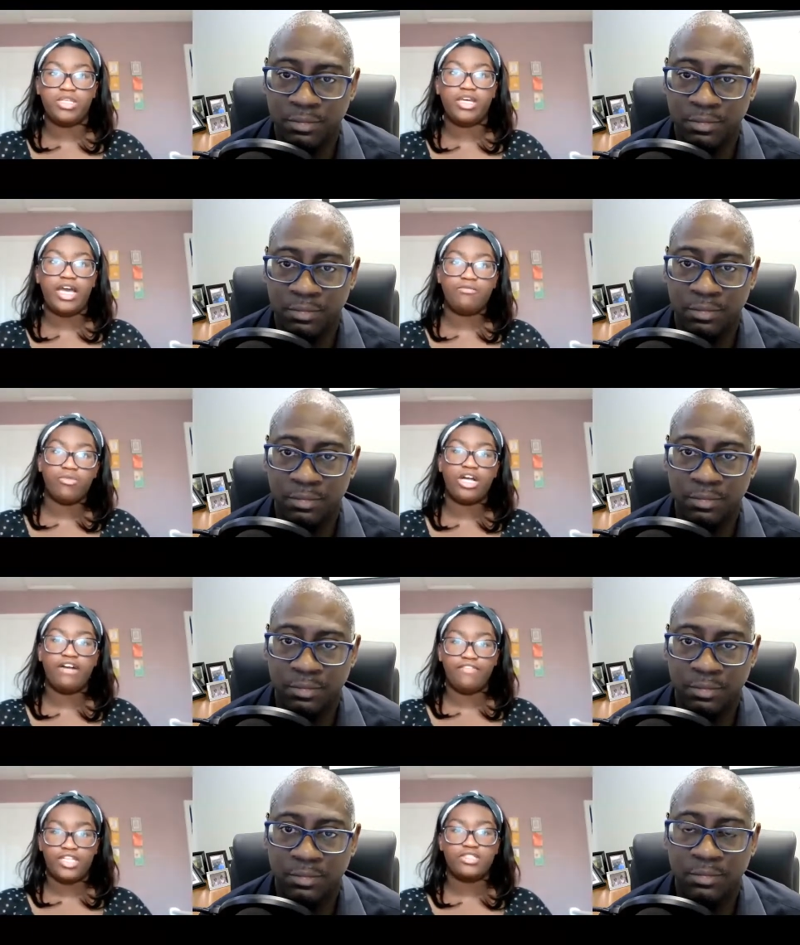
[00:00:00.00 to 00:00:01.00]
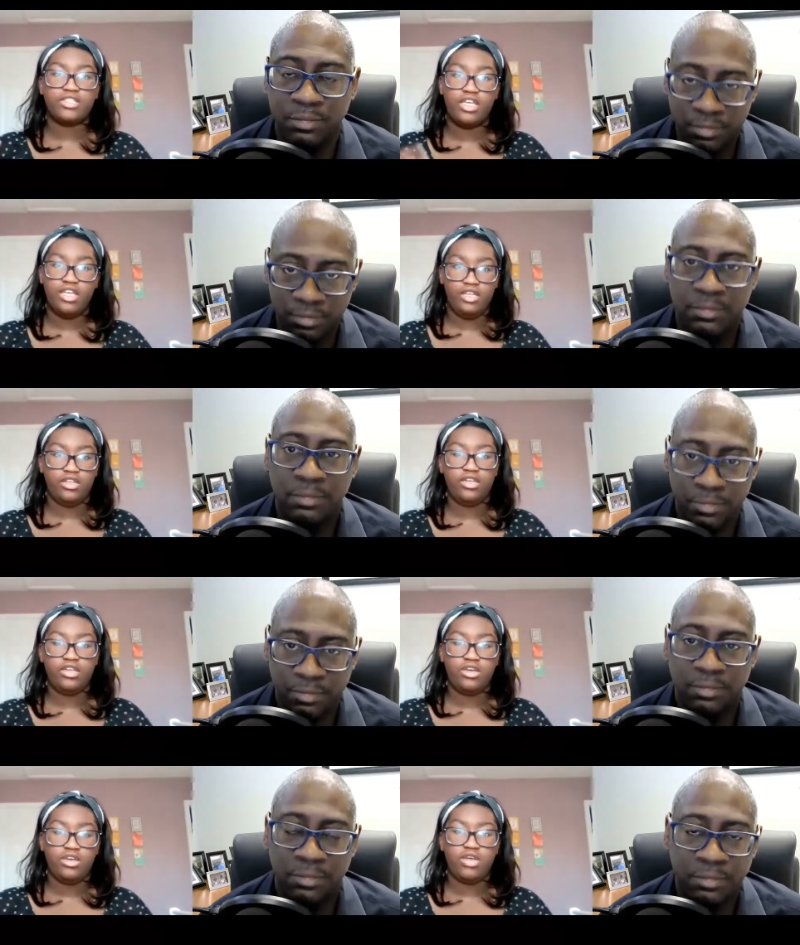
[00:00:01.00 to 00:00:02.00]
Speaker 1: me to have more confidence in
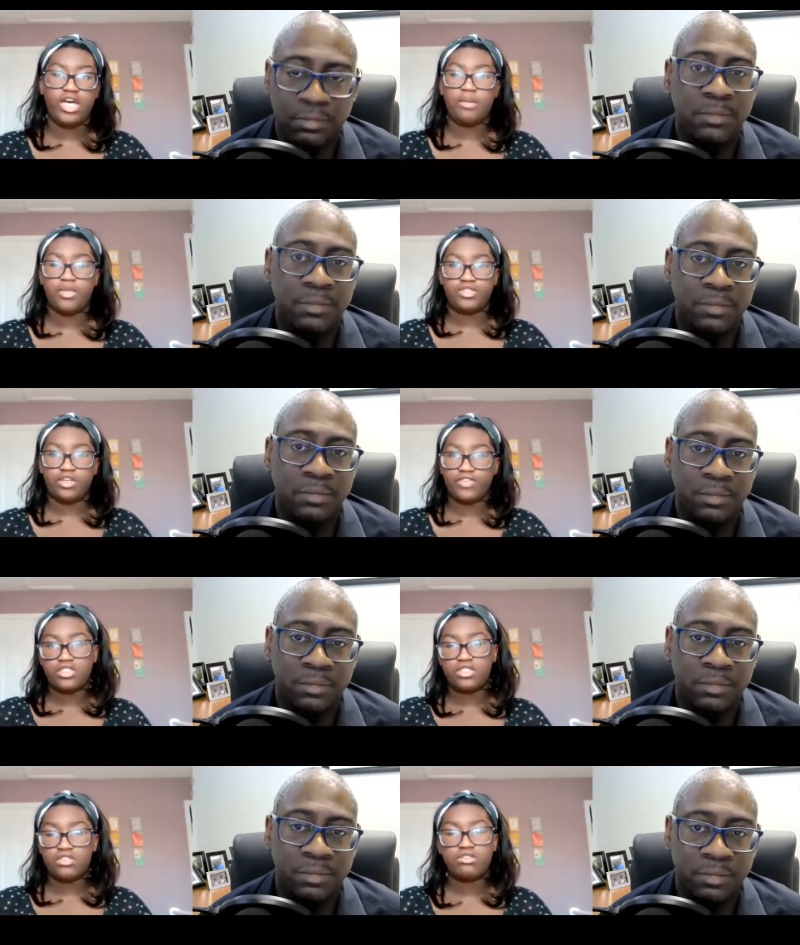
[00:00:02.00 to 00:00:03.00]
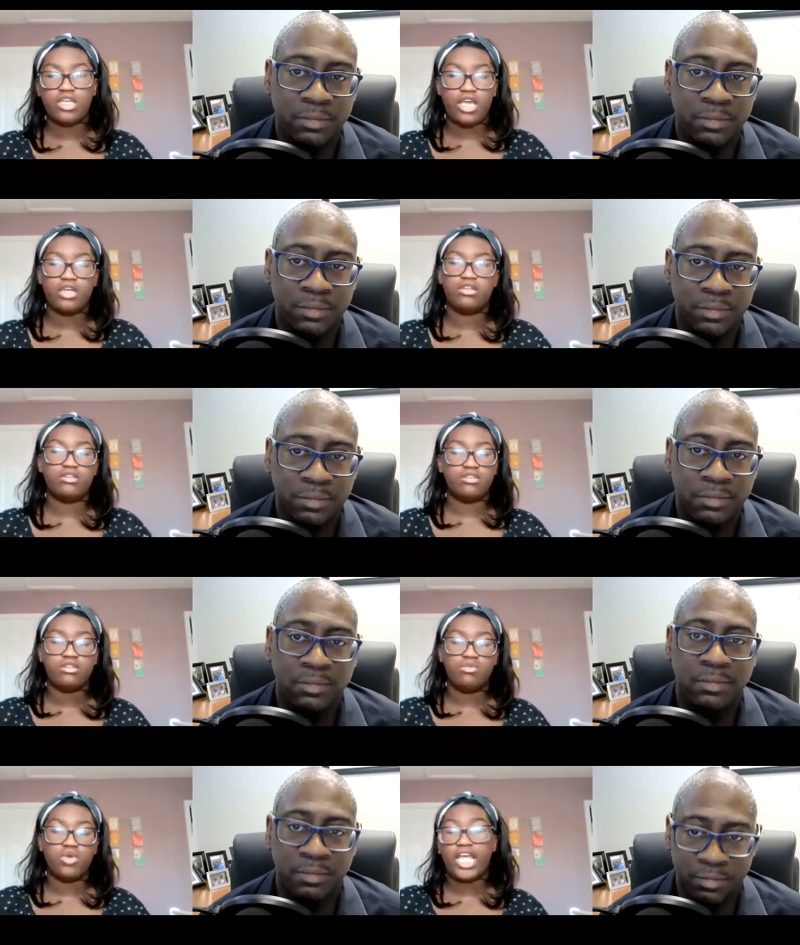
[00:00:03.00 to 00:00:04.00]
um, the services and
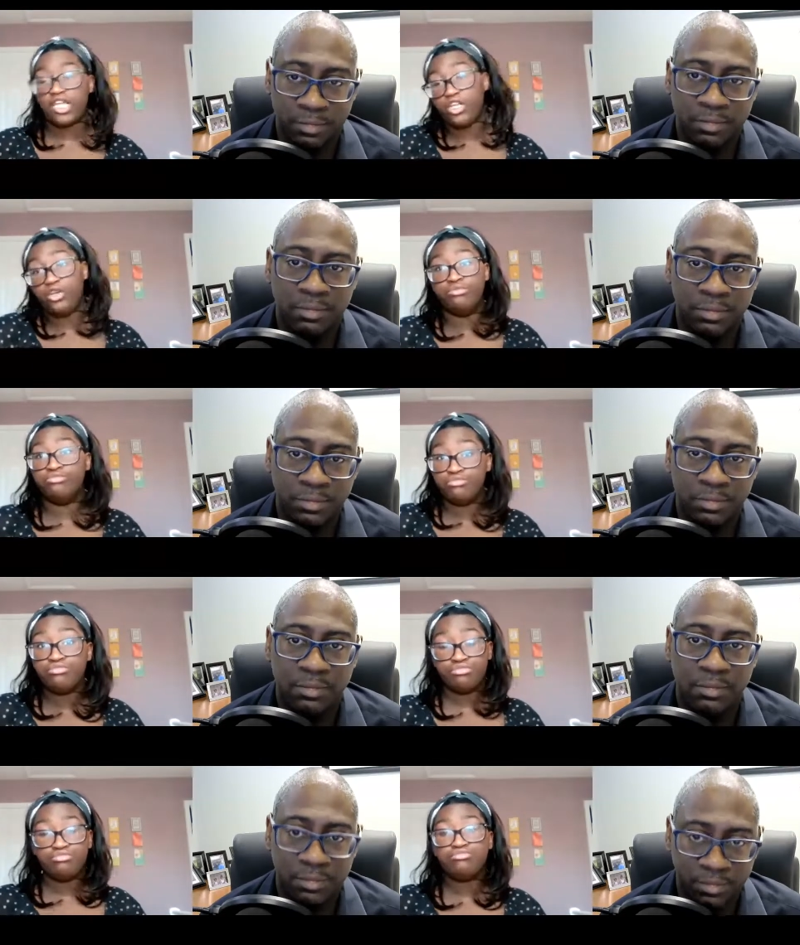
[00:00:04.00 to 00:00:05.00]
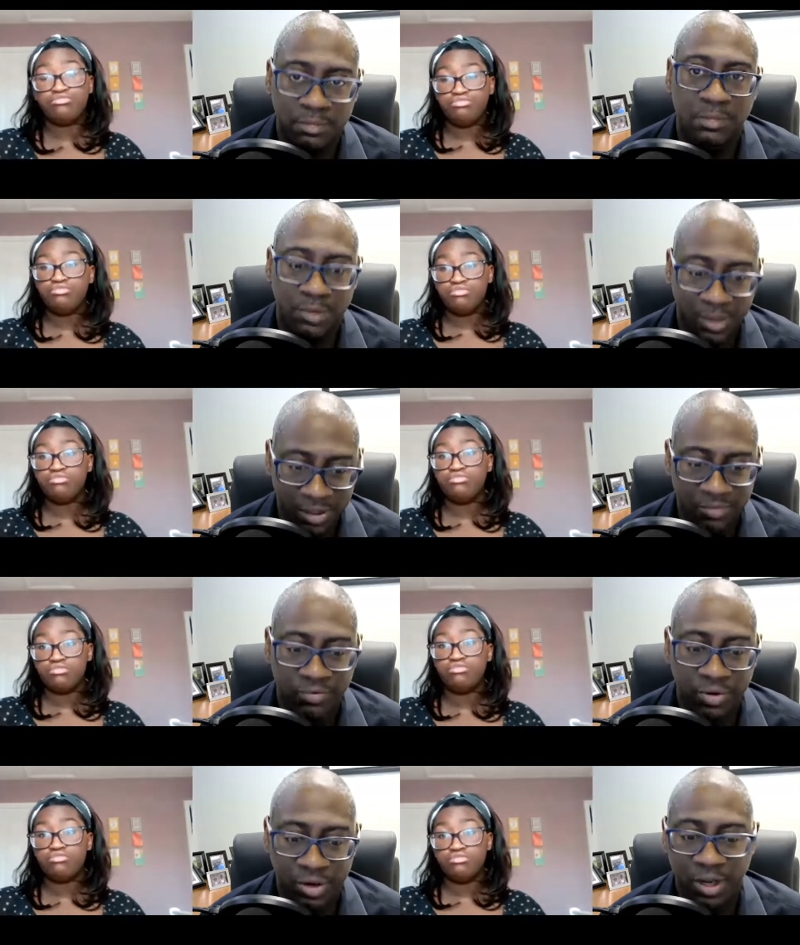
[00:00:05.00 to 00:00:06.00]
what I could do. Okay,
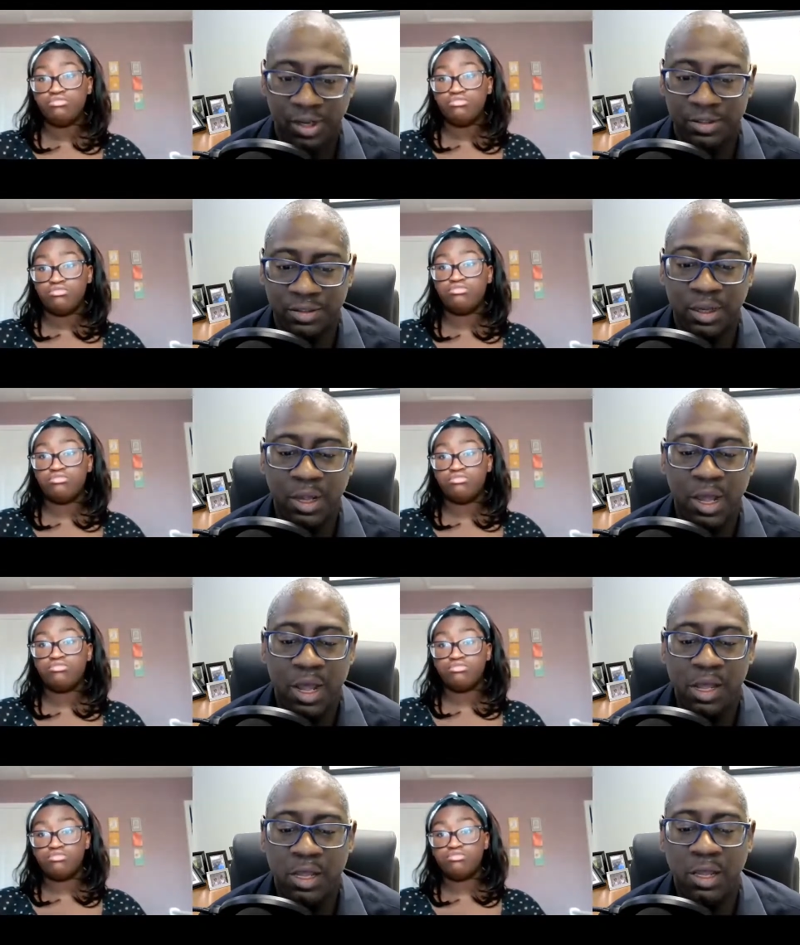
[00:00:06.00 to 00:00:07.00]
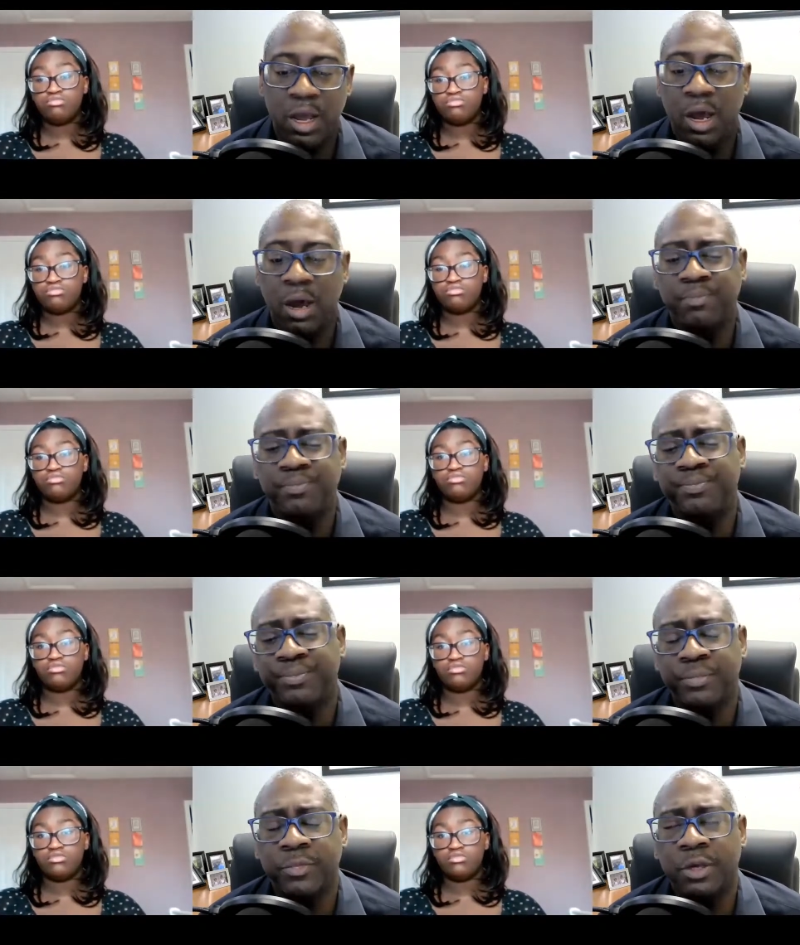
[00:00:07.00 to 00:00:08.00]
Speaker 2: very nice. Um,
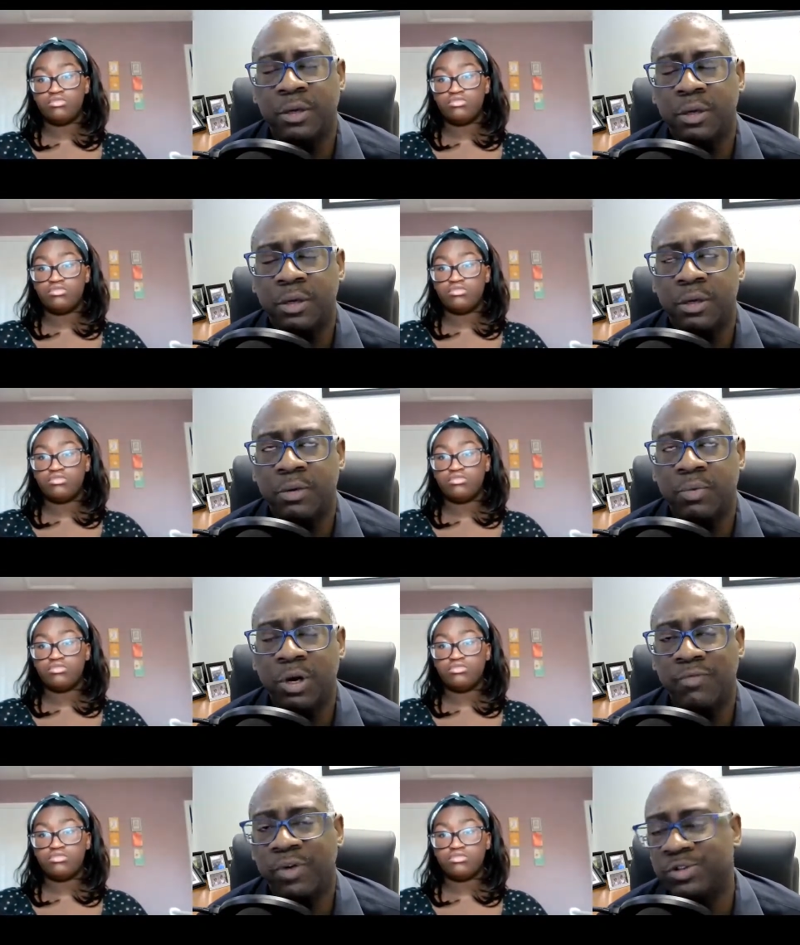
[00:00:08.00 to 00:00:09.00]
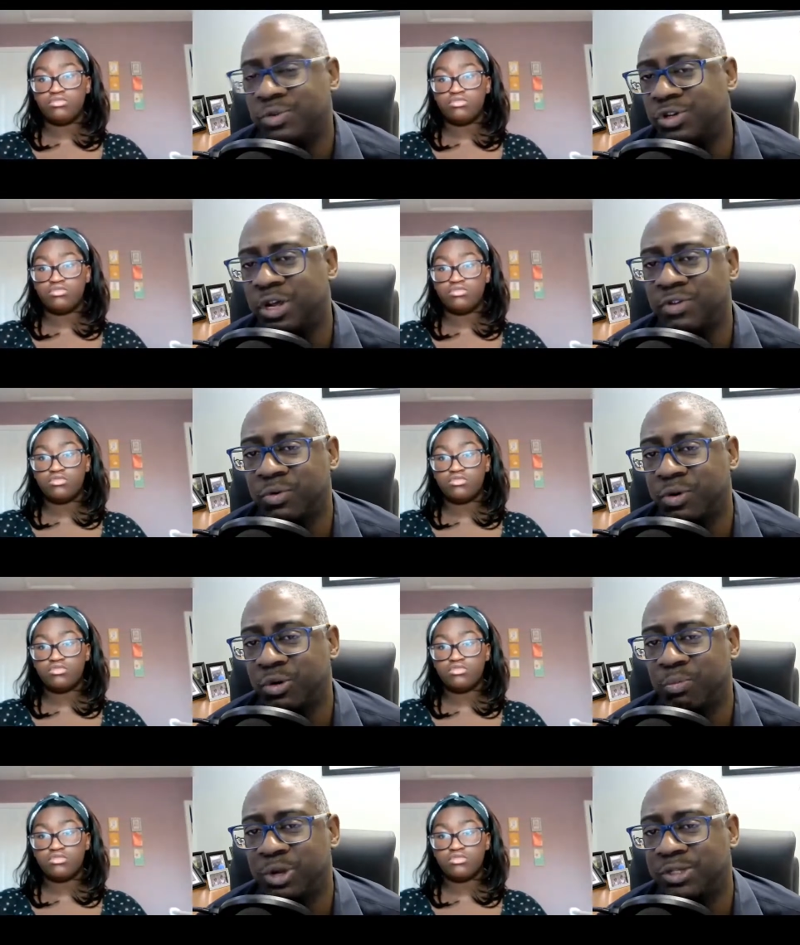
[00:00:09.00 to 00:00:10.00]
what advice would you give to a
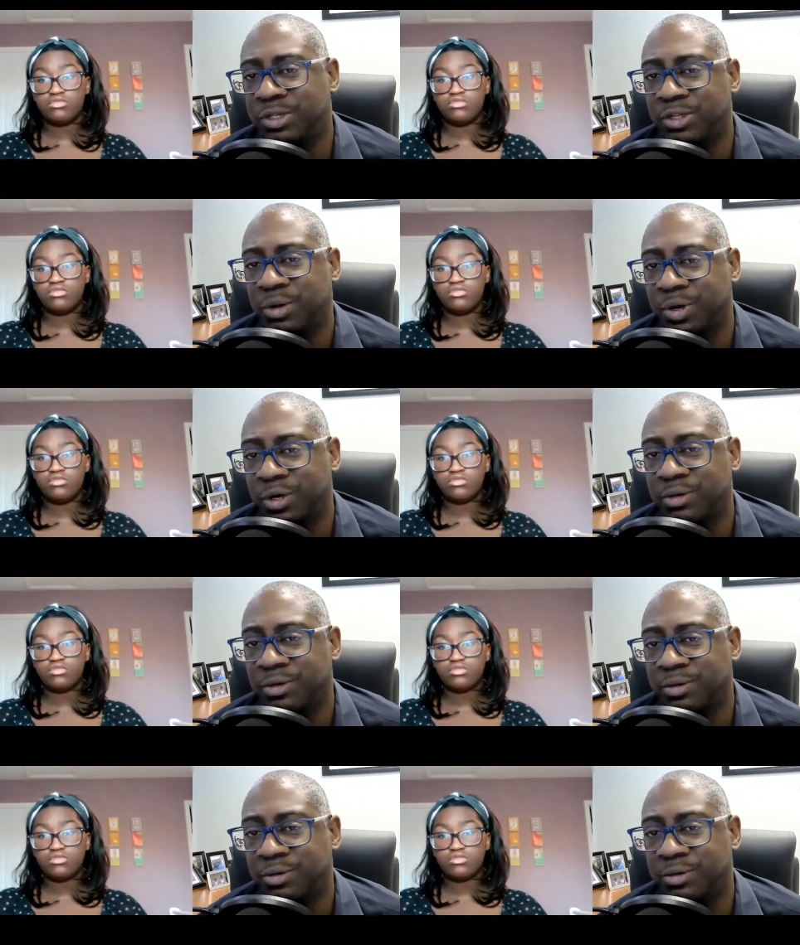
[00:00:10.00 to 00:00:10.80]
new business owner?